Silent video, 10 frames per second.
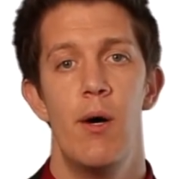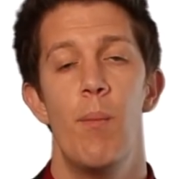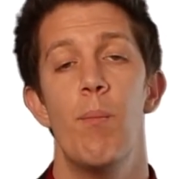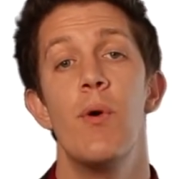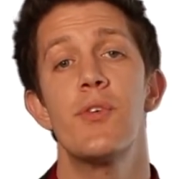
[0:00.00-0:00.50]

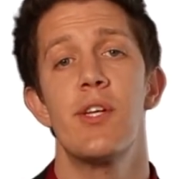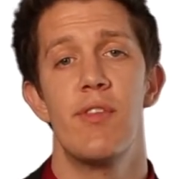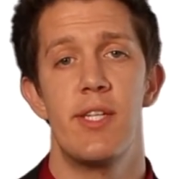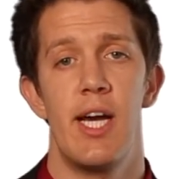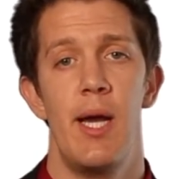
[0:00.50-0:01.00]
Most of
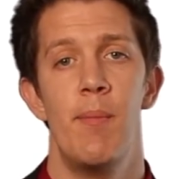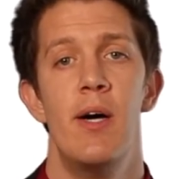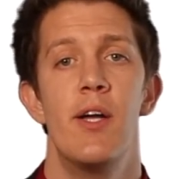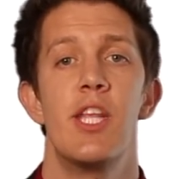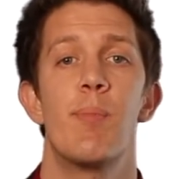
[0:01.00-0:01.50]
the time,
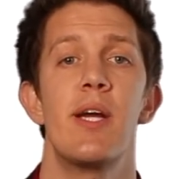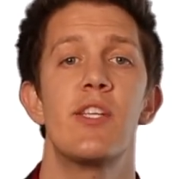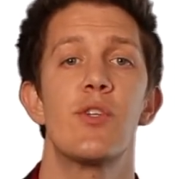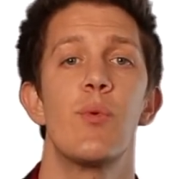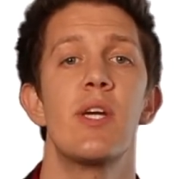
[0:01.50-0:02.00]
the
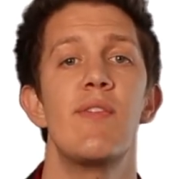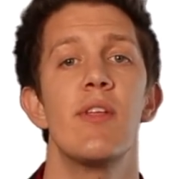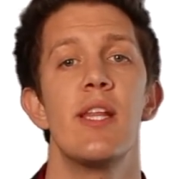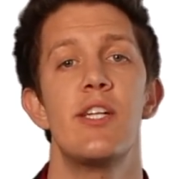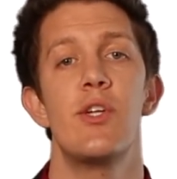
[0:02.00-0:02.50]
appraisers will
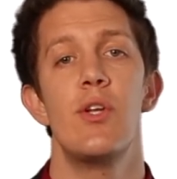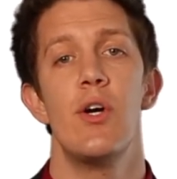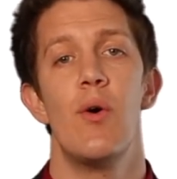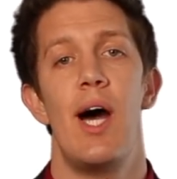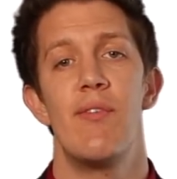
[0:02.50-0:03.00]
even let you
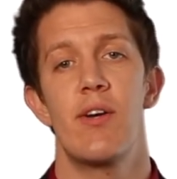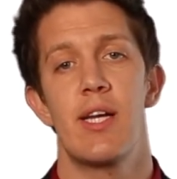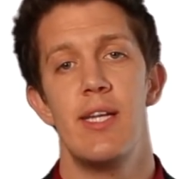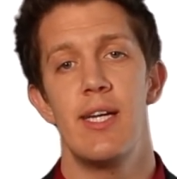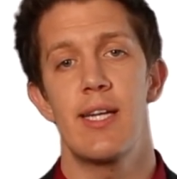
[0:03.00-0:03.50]
know after
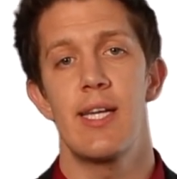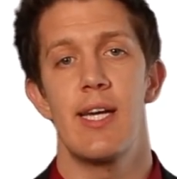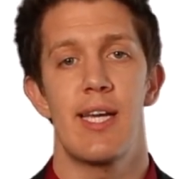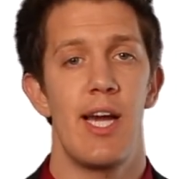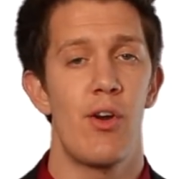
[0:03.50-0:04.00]
conducting
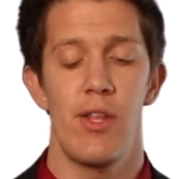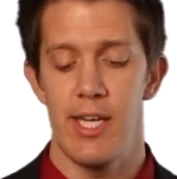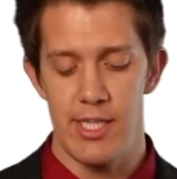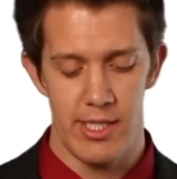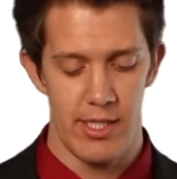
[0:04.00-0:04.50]
a
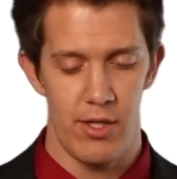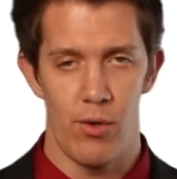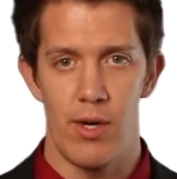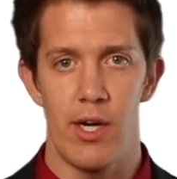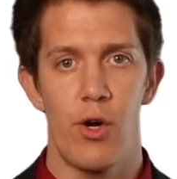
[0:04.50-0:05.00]
calculation
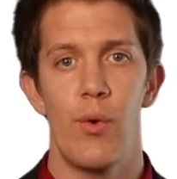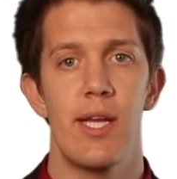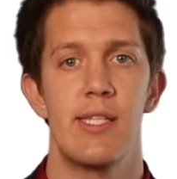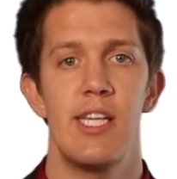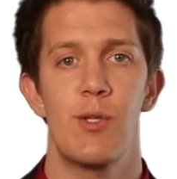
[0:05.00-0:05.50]
or a quick
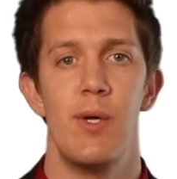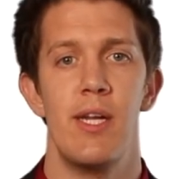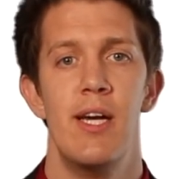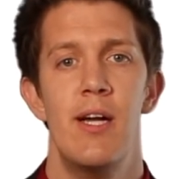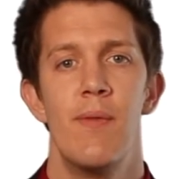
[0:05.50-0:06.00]

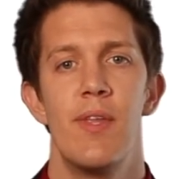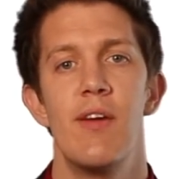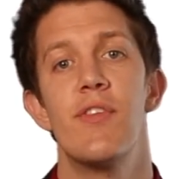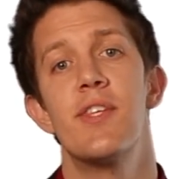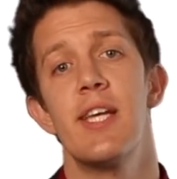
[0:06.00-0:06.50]
assessment
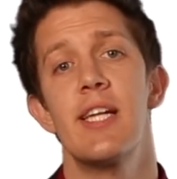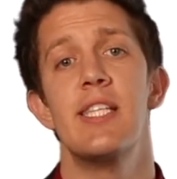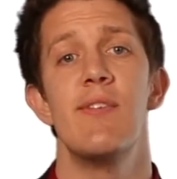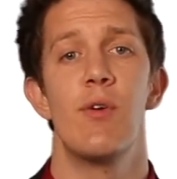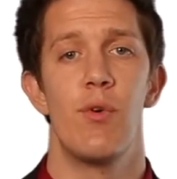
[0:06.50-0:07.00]
if the study
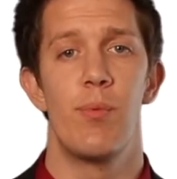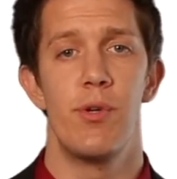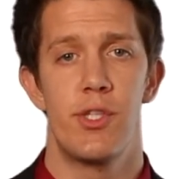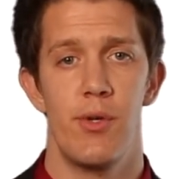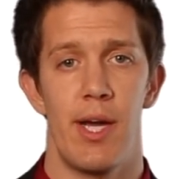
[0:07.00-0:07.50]
is even worth
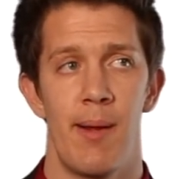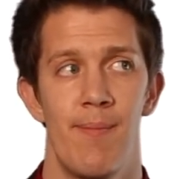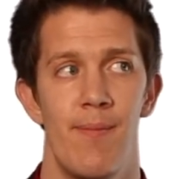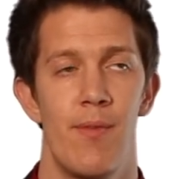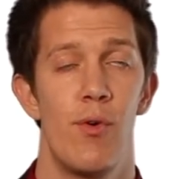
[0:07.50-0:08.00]
pursuing
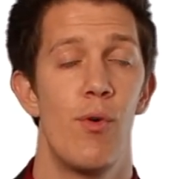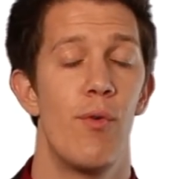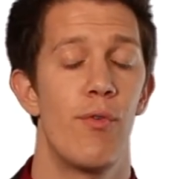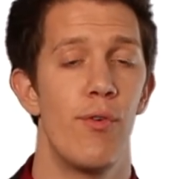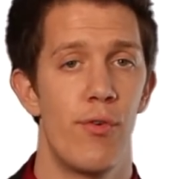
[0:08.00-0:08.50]

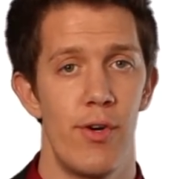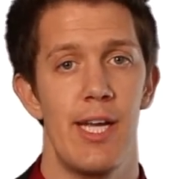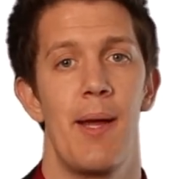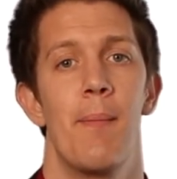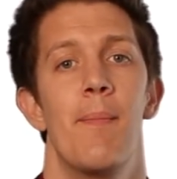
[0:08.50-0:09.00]
for free.
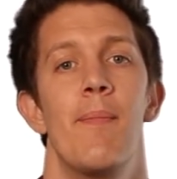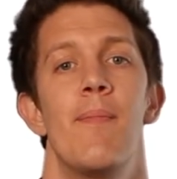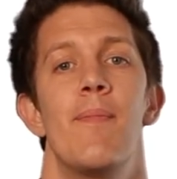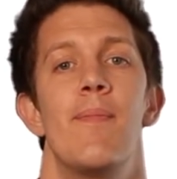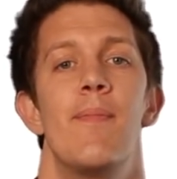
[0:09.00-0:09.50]

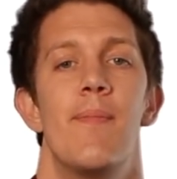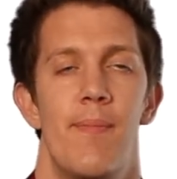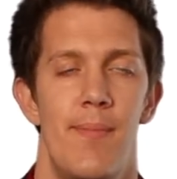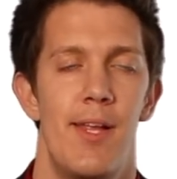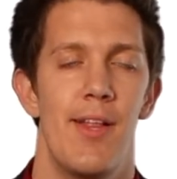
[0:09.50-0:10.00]

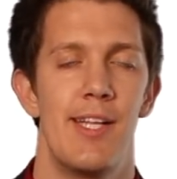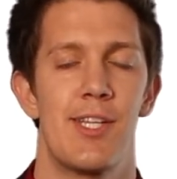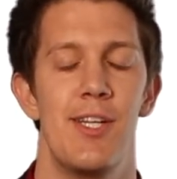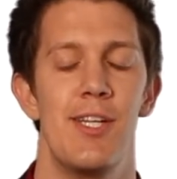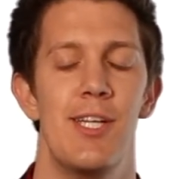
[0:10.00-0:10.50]
Now that's
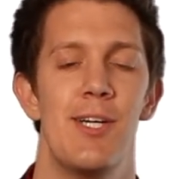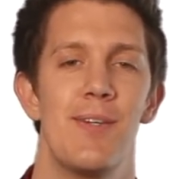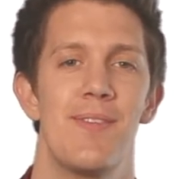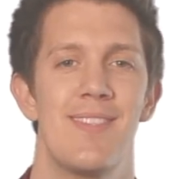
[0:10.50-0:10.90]
good to know.